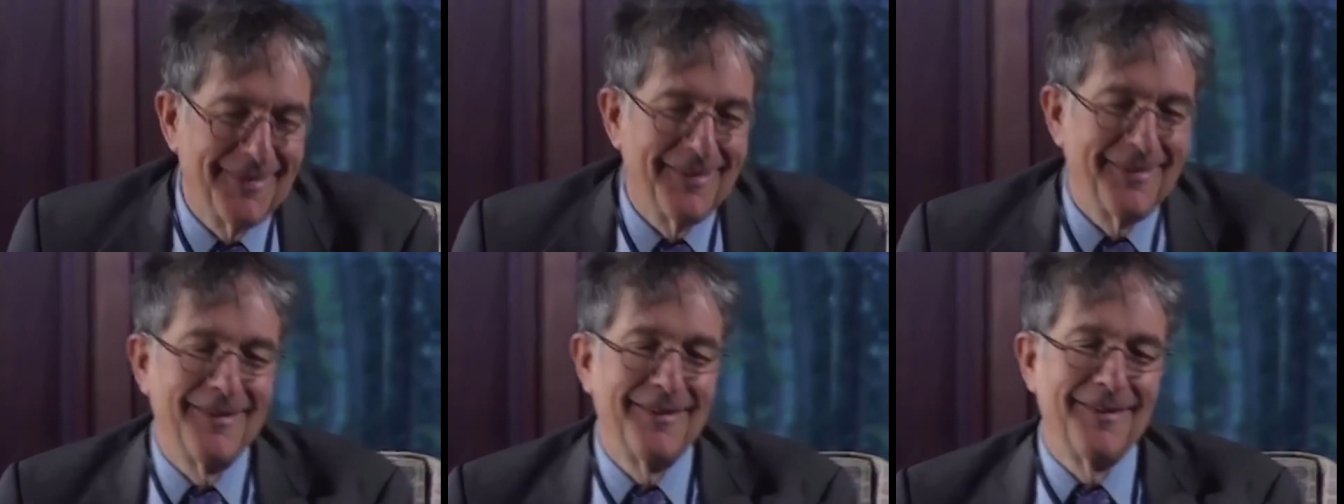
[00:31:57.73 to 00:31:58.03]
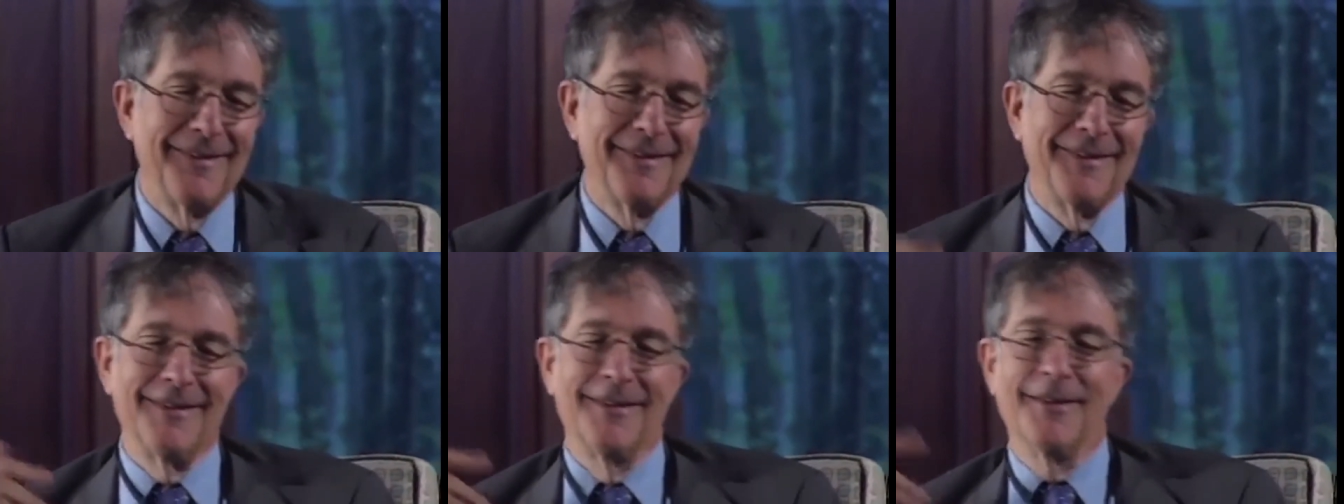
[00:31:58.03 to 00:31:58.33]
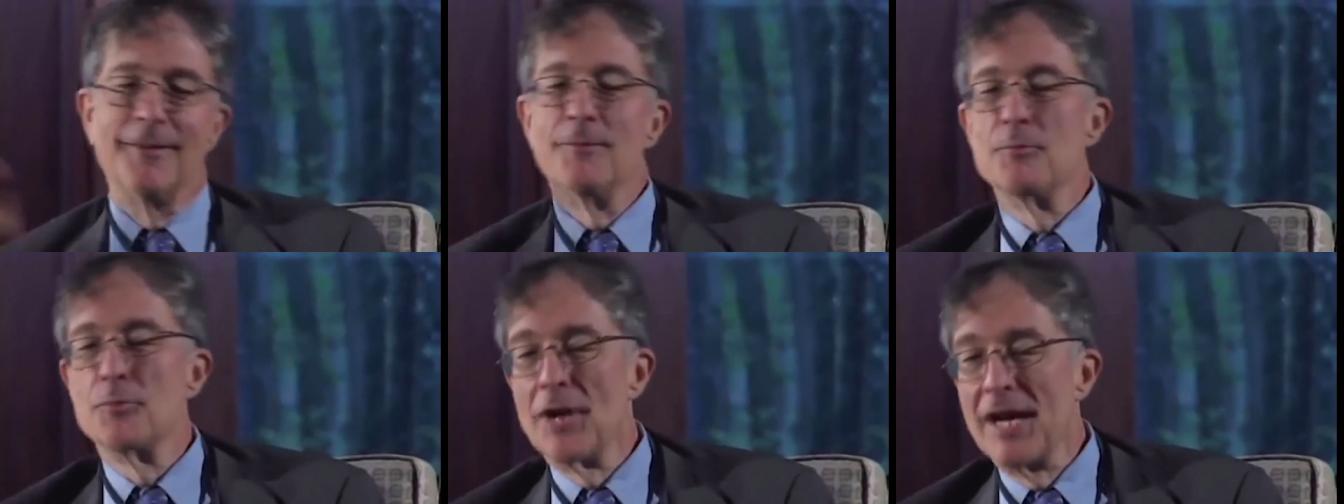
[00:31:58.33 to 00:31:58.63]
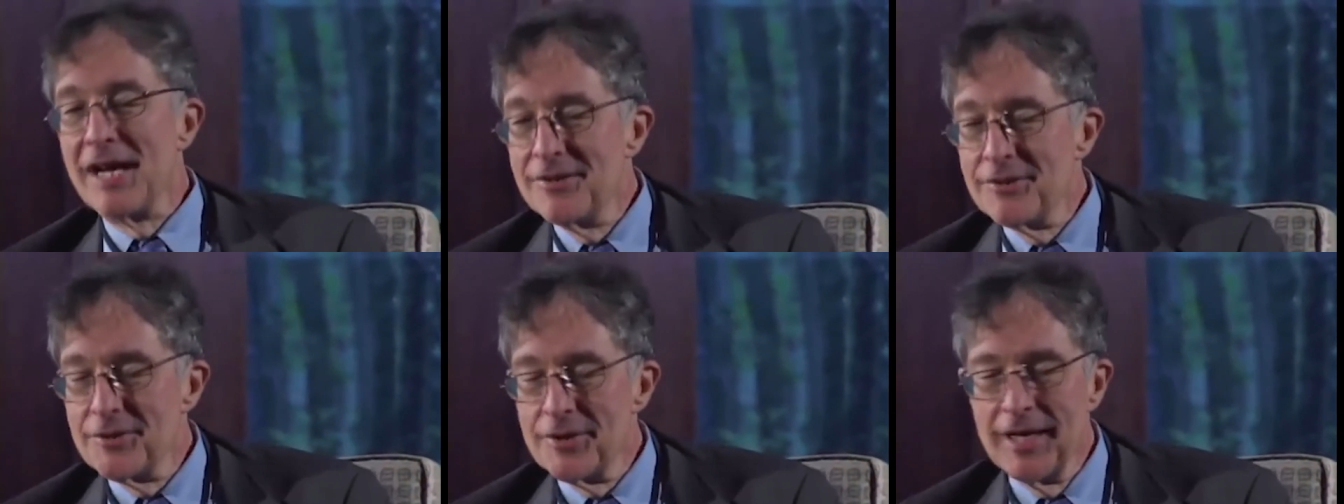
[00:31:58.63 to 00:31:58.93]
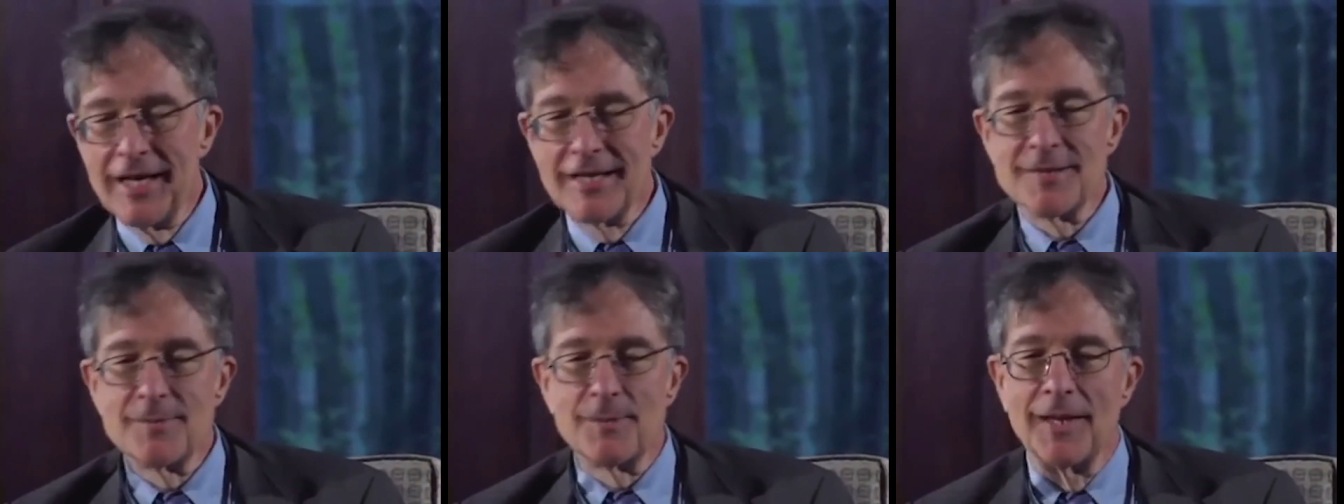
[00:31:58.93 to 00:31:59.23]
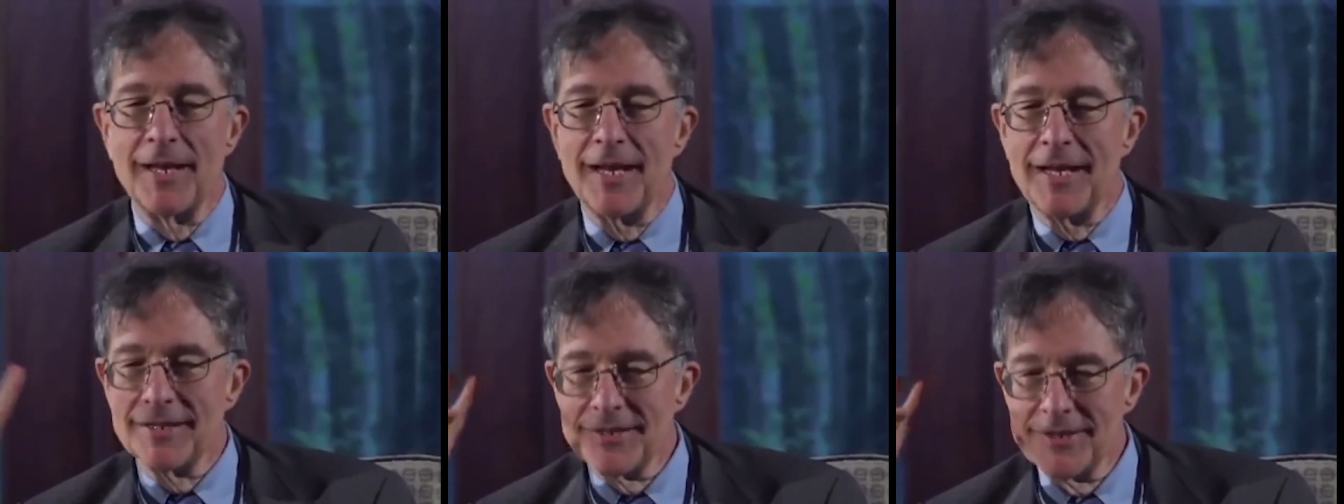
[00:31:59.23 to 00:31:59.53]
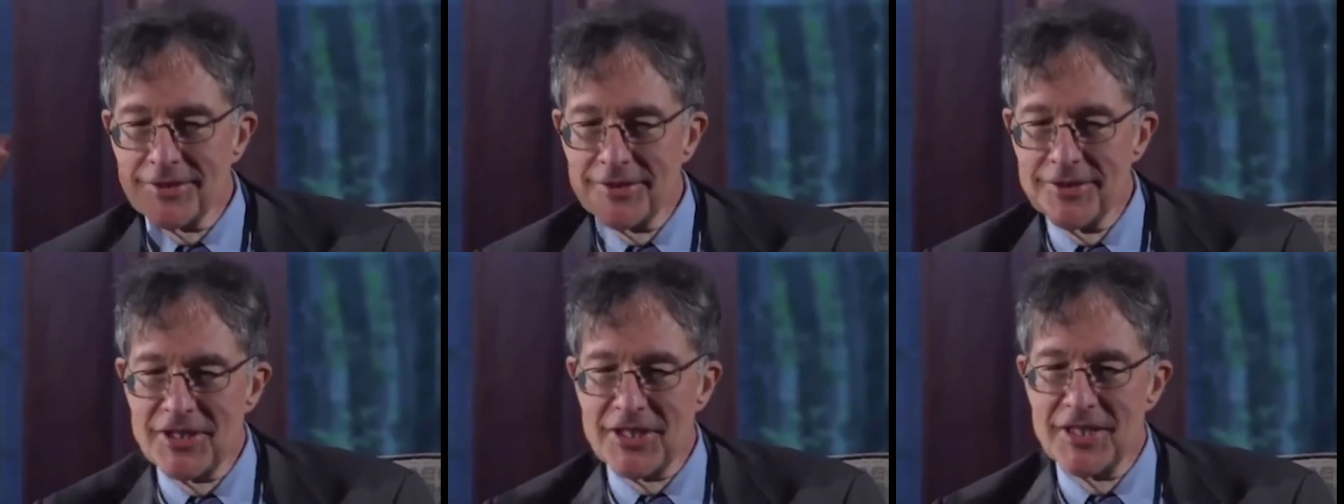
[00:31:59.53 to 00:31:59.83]
uh, you know, brain
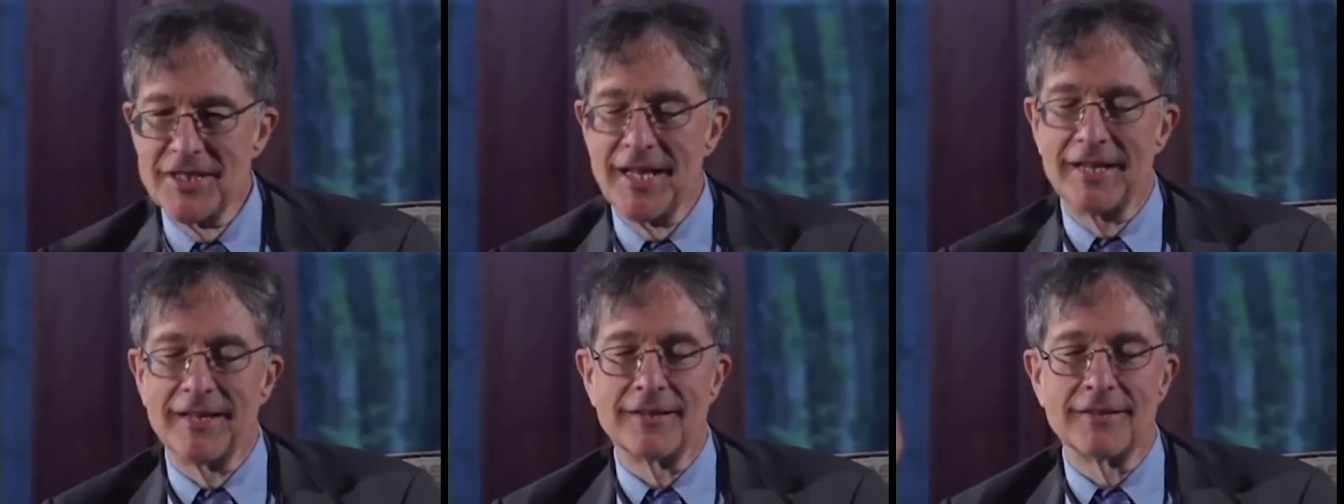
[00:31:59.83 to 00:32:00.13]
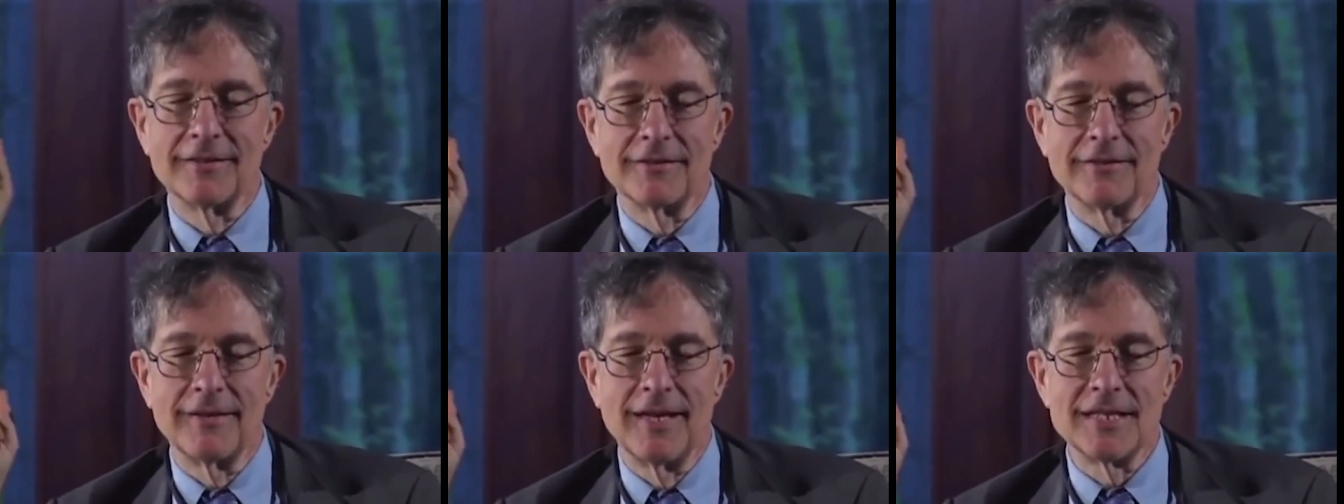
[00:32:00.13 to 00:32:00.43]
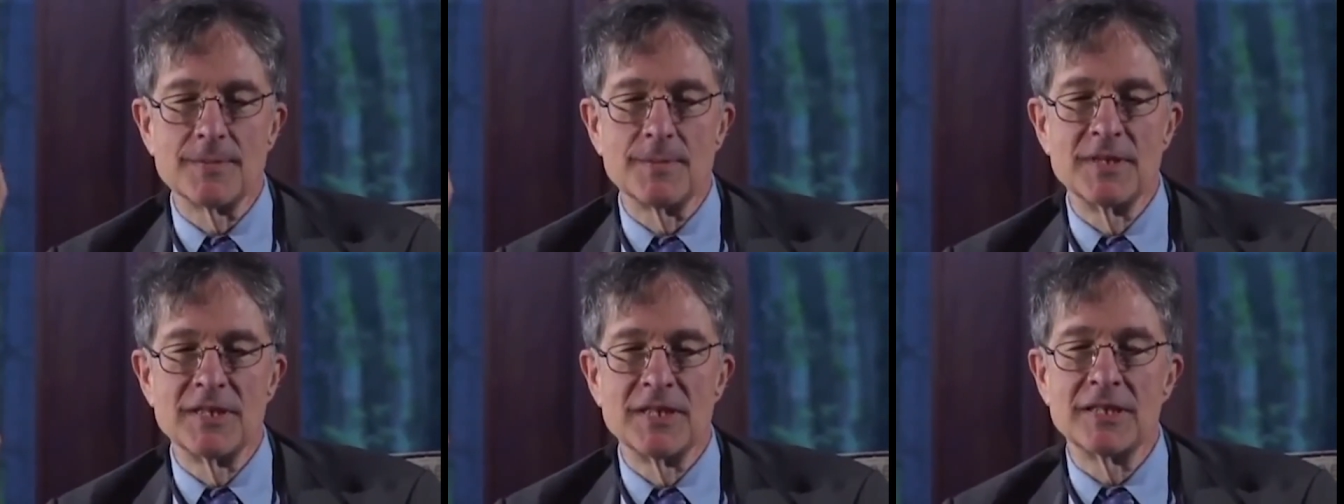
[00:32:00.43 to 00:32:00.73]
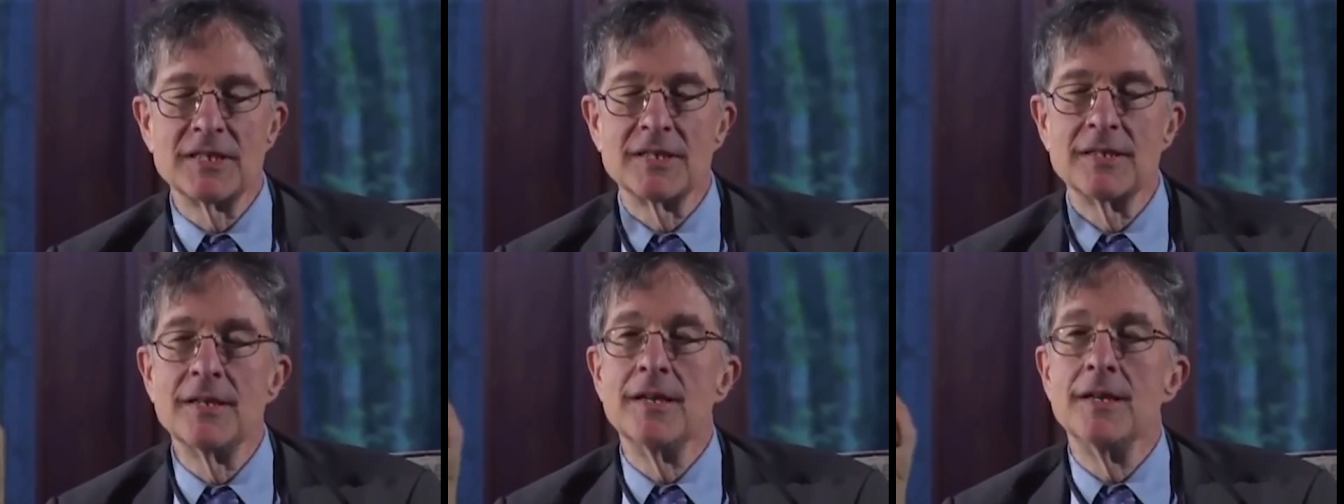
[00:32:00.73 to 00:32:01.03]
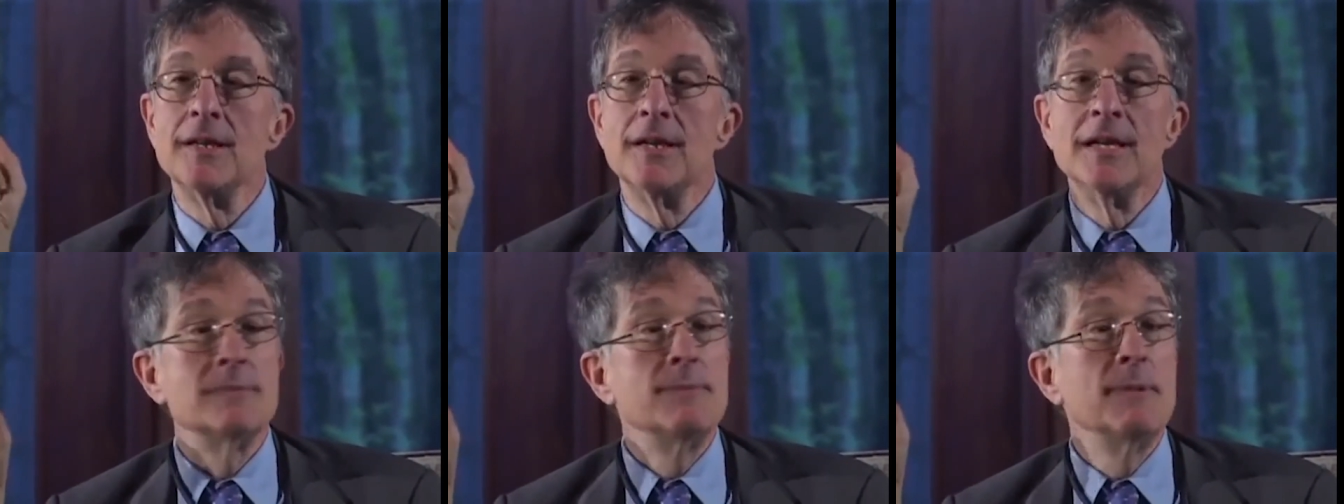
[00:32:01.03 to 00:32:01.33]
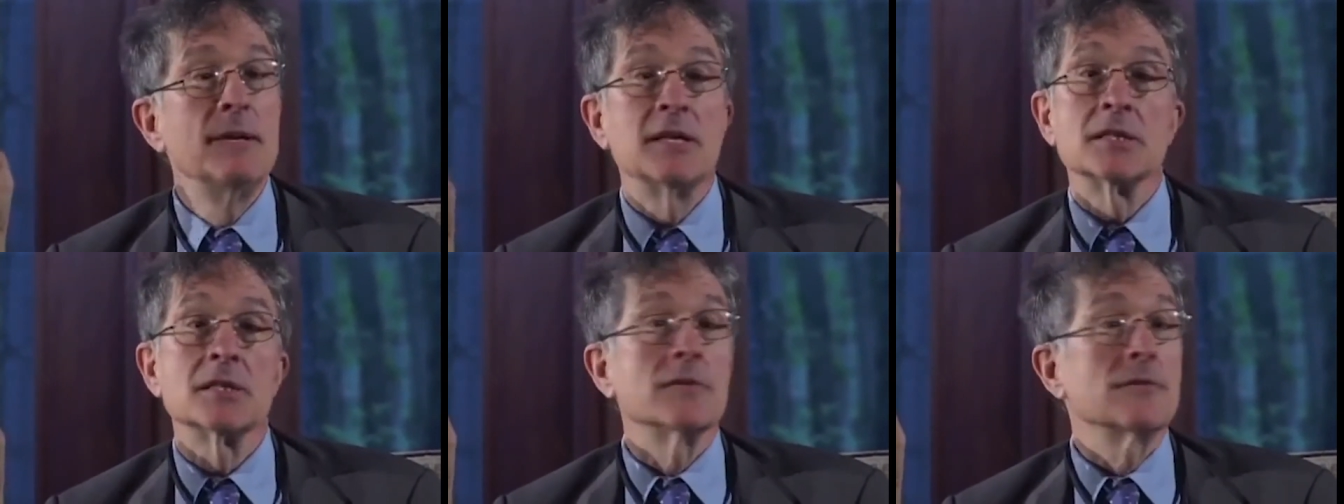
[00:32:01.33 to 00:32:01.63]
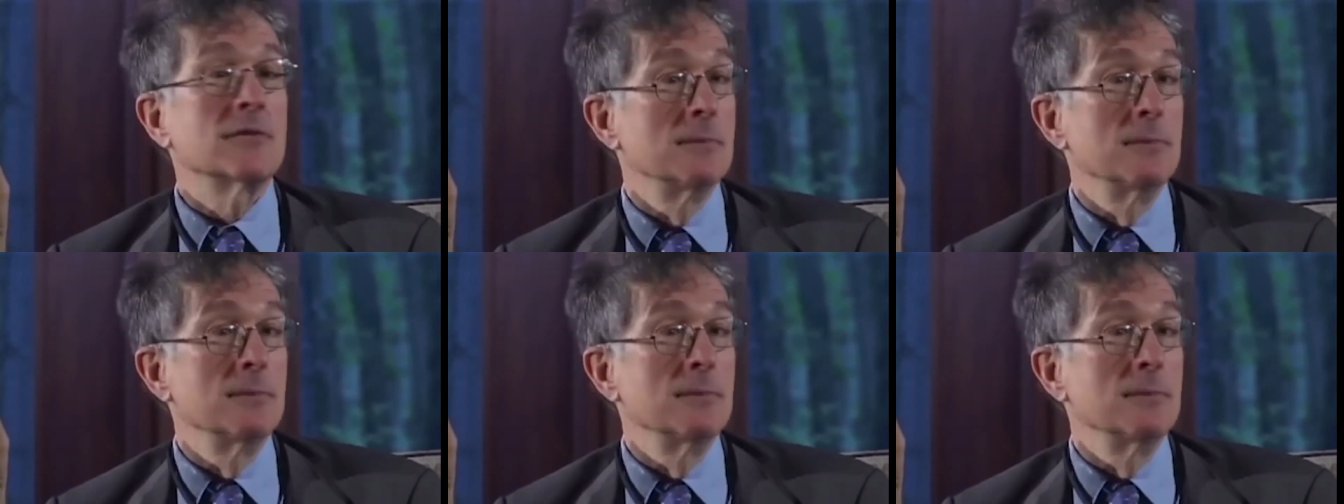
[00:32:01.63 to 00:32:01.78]
transplants or genetic transposition. It's because of